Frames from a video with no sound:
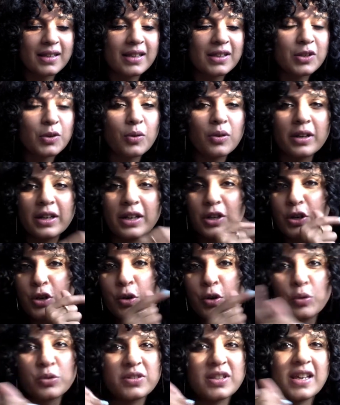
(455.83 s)
totally
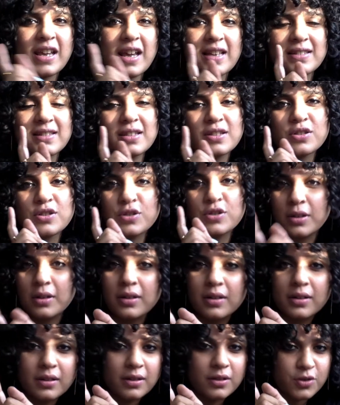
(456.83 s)
knows. He has his shit
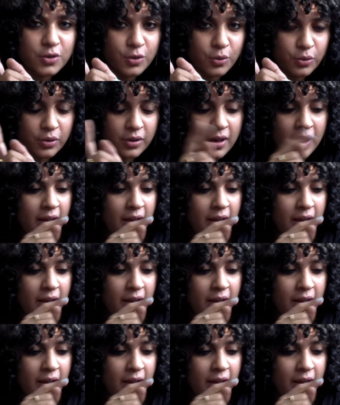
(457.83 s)
in control.